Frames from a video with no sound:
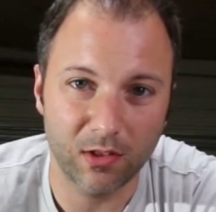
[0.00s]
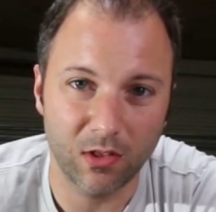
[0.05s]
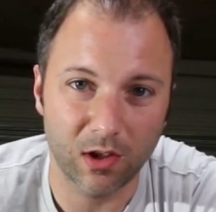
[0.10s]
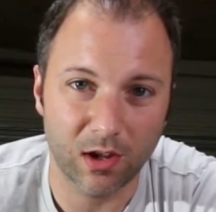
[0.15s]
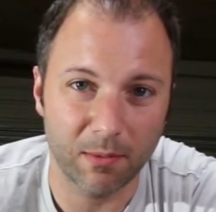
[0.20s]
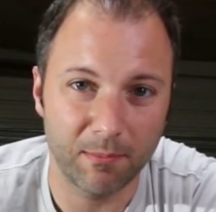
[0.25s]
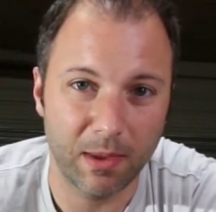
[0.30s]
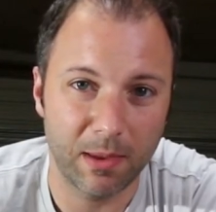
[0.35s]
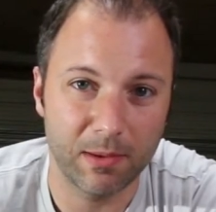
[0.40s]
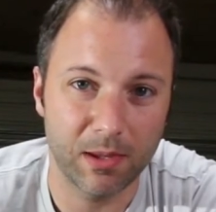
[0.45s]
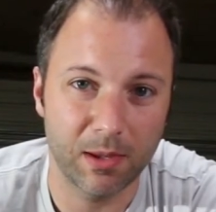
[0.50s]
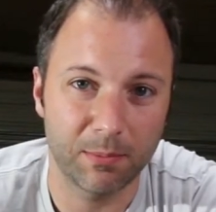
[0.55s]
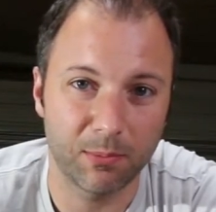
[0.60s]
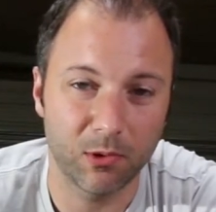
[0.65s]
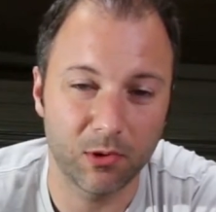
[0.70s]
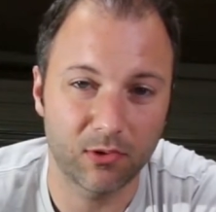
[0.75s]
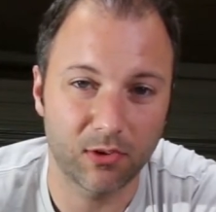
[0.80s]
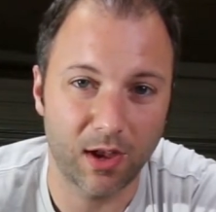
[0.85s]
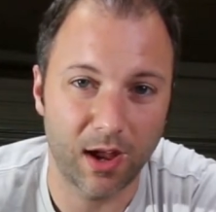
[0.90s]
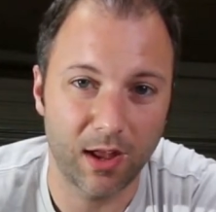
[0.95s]
Look at maybe a
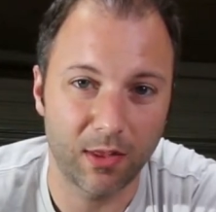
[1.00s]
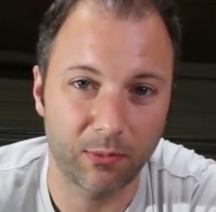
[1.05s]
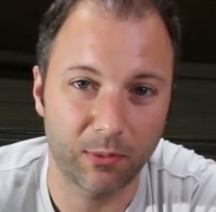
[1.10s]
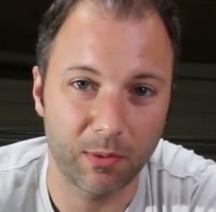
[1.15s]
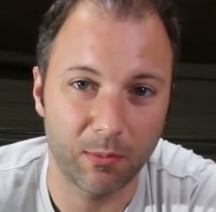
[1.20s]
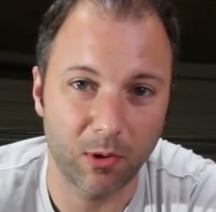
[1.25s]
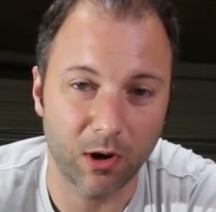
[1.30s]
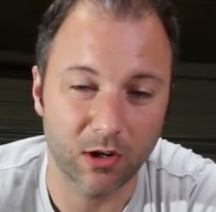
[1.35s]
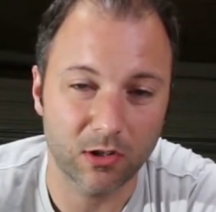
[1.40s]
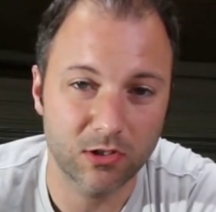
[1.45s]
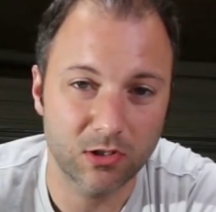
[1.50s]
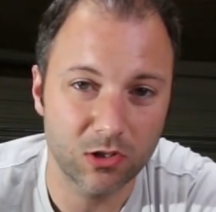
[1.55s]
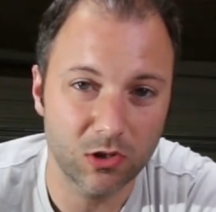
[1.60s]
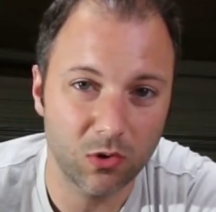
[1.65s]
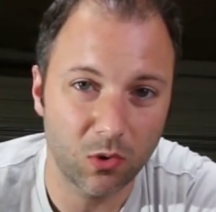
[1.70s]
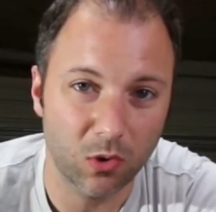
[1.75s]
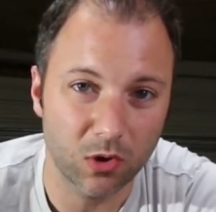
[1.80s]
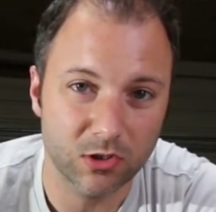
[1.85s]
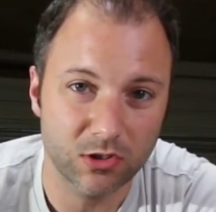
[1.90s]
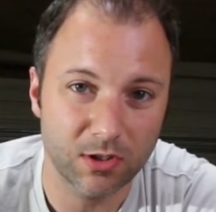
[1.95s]
Prusa i3 Mark II
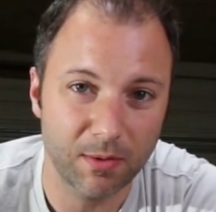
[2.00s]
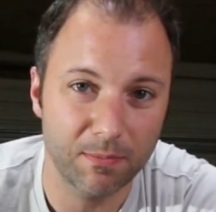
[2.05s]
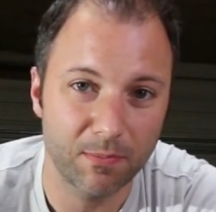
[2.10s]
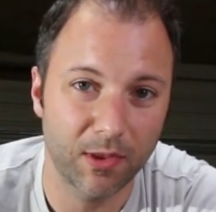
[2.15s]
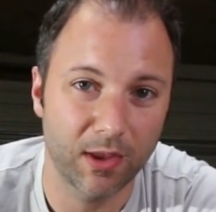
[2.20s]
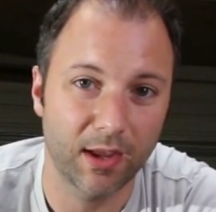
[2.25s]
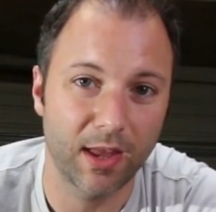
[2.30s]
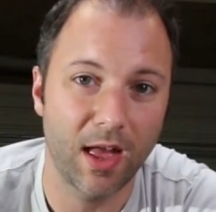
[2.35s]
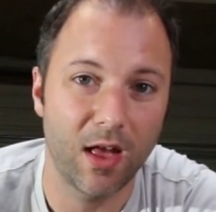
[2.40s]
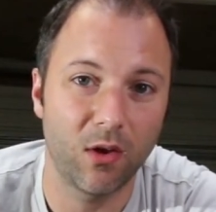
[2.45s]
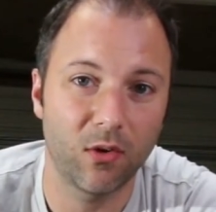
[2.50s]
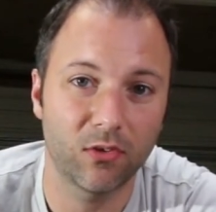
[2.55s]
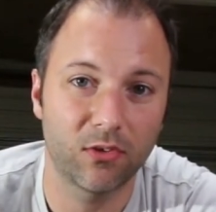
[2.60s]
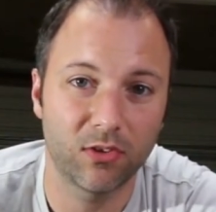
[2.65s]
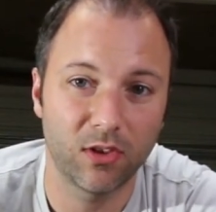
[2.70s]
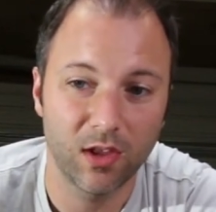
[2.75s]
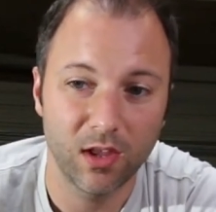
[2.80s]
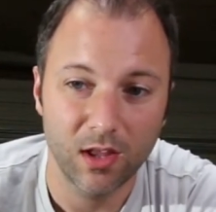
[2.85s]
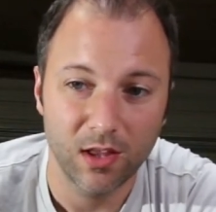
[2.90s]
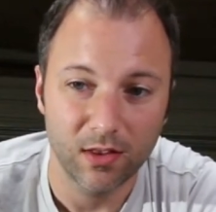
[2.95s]
or something
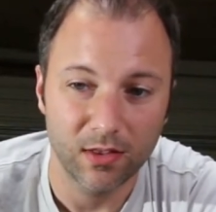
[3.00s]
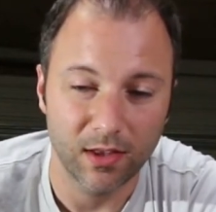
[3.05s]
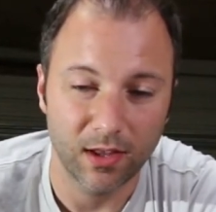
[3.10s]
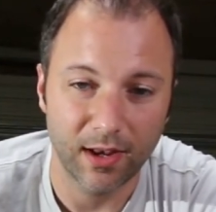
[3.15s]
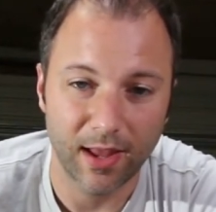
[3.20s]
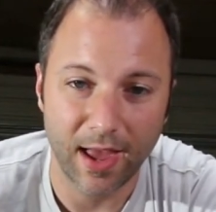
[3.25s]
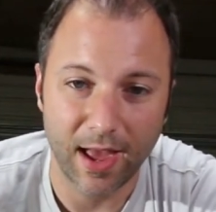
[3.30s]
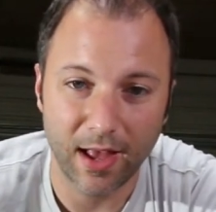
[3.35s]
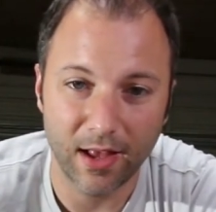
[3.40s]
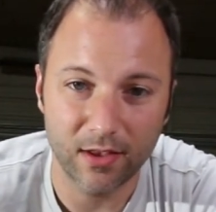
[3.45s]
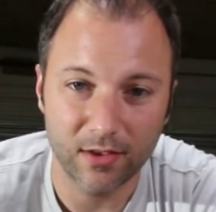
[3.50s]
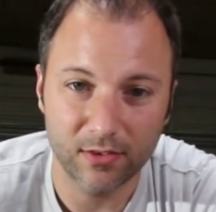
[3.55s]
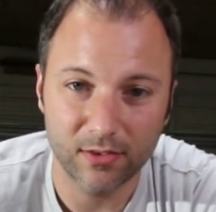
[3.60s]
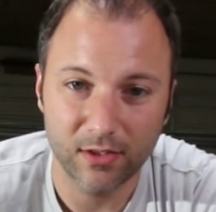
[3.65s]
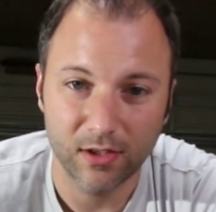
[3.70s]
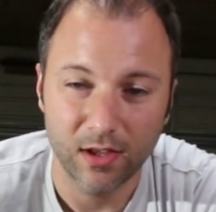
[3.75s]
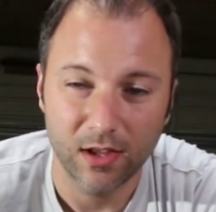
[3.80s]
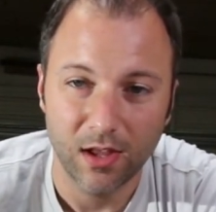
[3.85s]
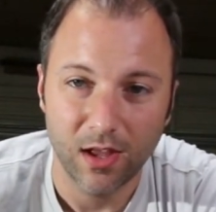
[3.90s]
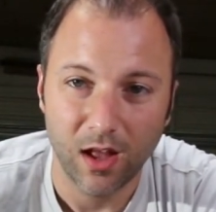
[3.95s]
else that has
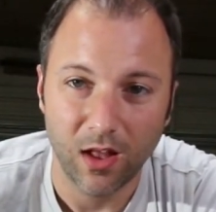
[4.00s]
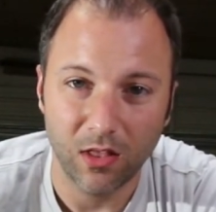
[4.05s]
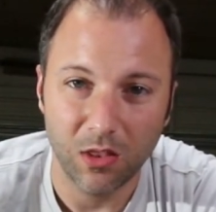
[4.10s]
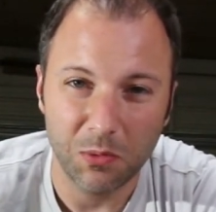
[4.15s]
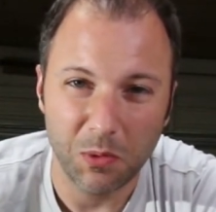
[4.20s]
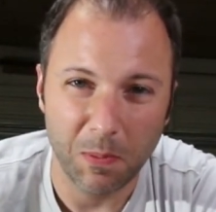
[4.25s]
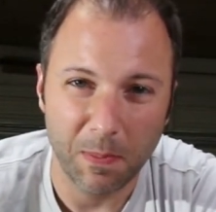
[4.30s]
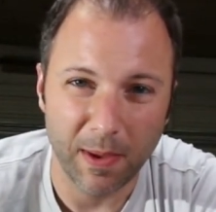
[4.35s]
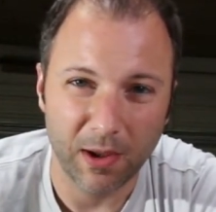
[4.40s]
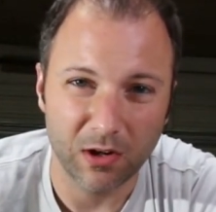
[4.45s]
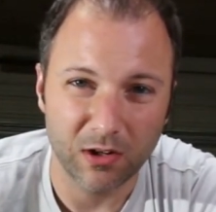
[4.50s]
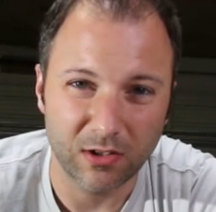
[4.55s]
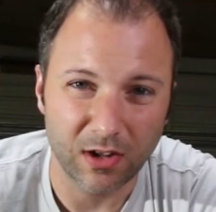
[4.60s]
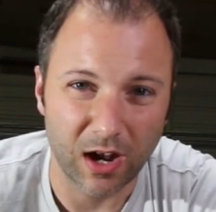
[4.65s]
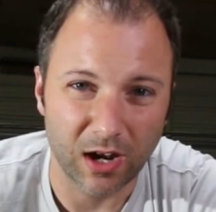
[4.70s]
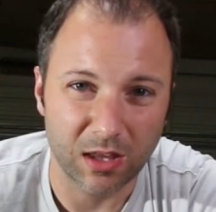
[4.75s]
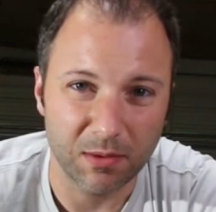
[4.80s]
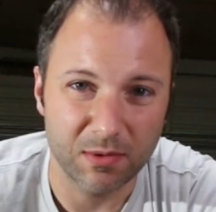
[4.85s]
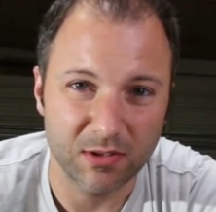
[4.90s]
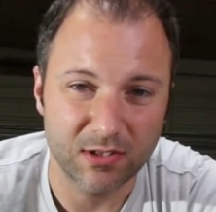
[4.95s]
a little bit better
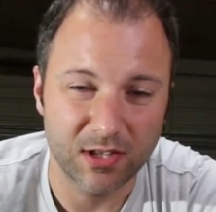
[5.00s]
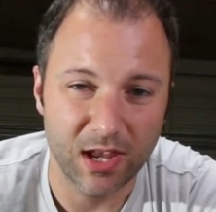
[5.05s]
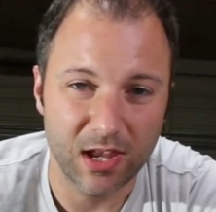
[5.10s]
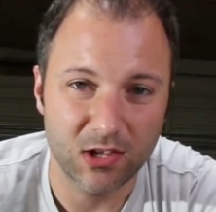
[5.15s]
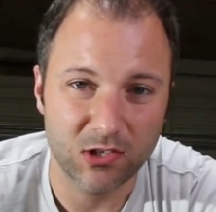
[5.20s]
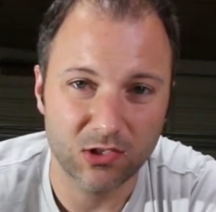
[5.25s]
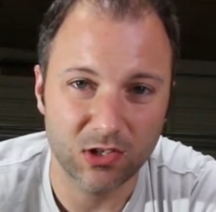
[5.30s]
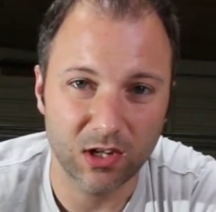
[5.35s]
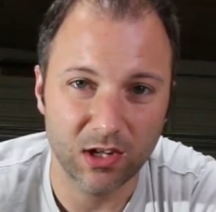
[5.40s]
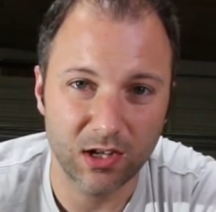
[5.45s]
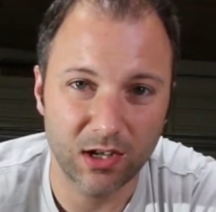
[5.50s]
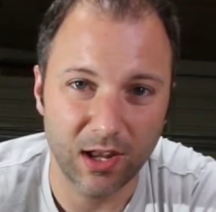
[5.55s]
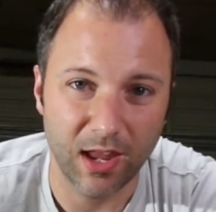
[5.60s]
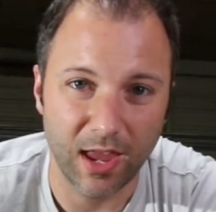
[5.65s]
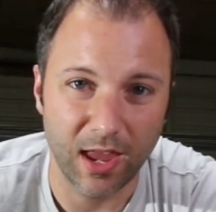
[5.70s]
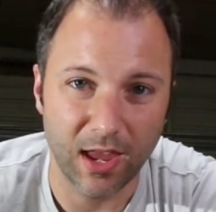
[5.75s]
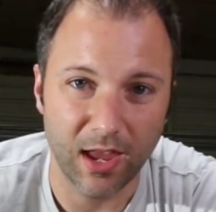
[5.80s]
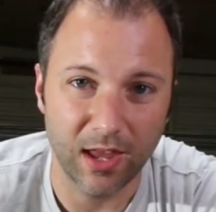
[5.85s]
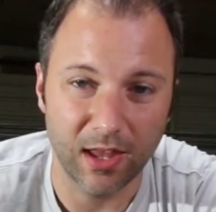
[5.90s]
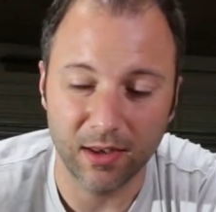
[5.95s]
documentation
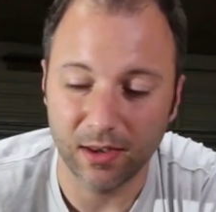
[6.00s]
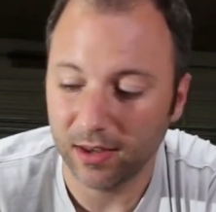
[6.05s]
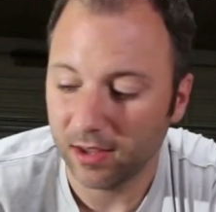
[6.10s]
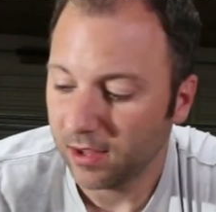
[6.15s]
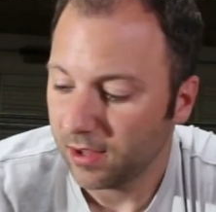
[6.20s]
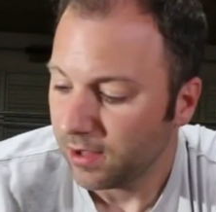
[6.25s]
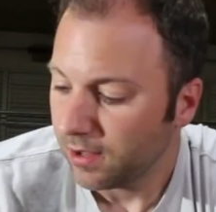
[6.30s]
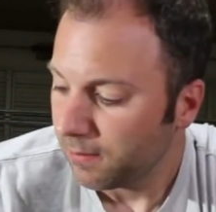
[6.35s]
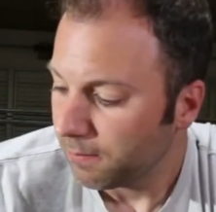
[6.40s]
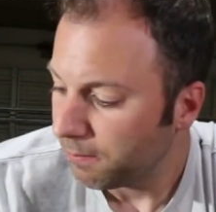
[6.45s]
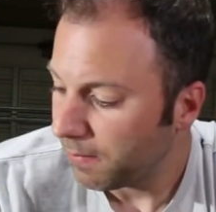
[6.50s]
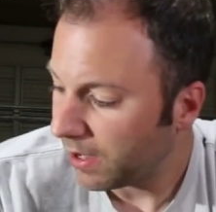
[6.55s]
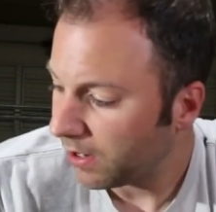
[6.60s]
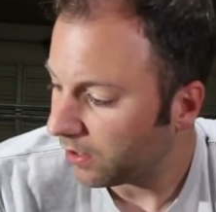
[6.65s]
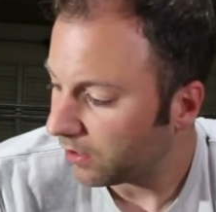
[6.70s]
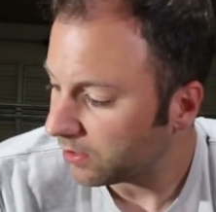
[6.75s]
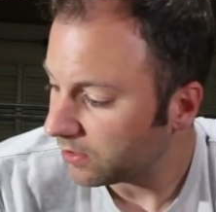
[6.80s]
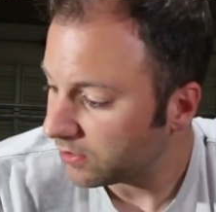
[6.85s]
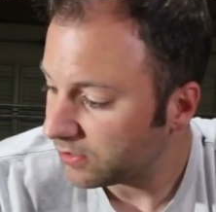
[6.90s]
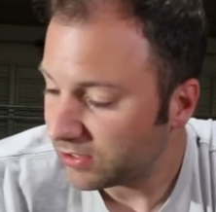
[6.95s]
and
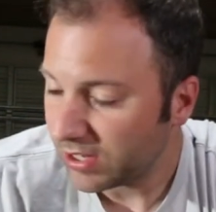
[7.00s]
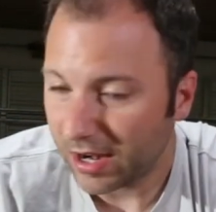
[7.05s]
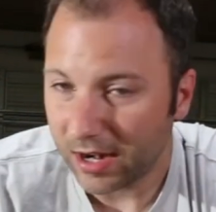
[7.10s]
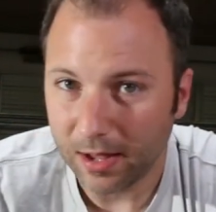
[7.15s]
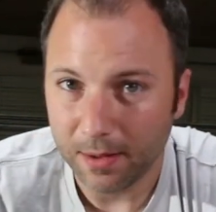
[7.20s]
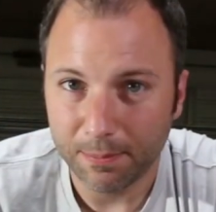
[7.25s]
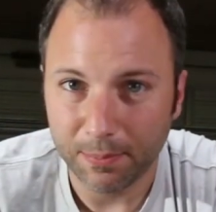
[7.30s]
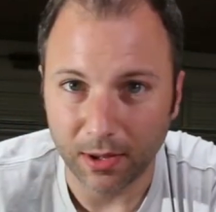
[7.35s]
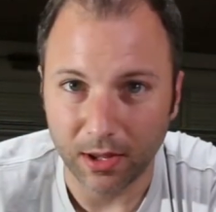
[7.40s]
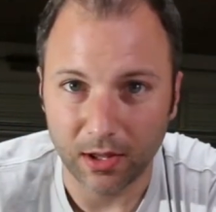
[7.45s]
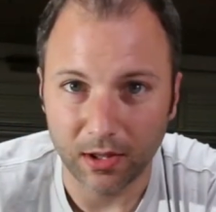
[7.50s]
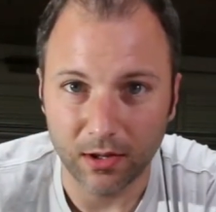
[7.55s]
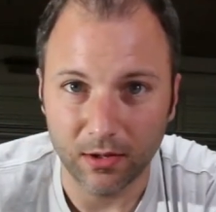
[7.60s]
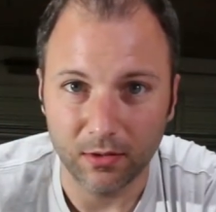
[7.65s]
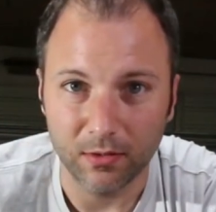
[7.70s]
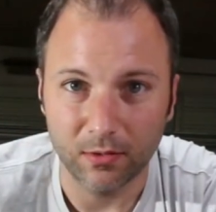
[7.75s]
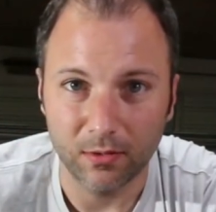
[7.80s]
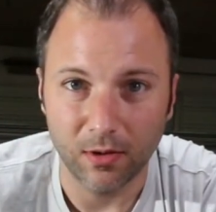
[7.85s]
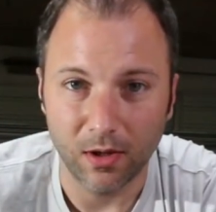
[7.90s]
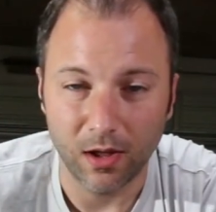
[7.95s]
better setup
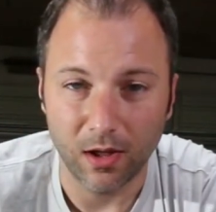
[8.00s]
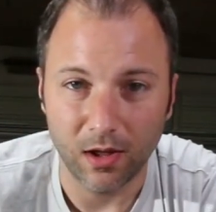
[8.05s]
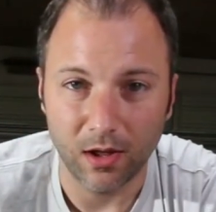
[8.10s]
and